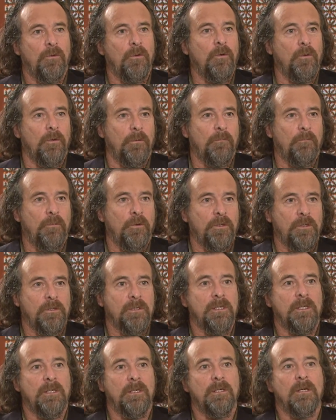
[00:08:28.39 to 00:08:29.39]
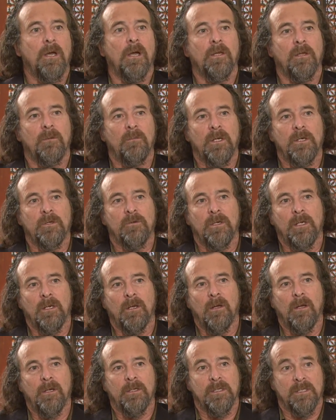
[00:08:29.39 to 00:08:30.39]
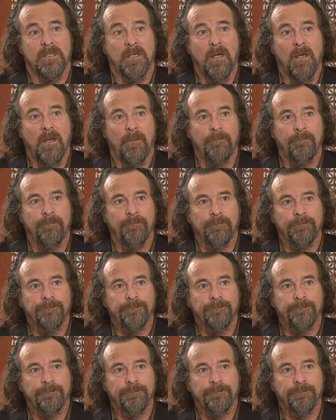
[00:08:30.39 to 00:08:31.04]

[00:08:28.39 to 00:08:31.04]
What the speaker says: who were producing a documentary on Islam.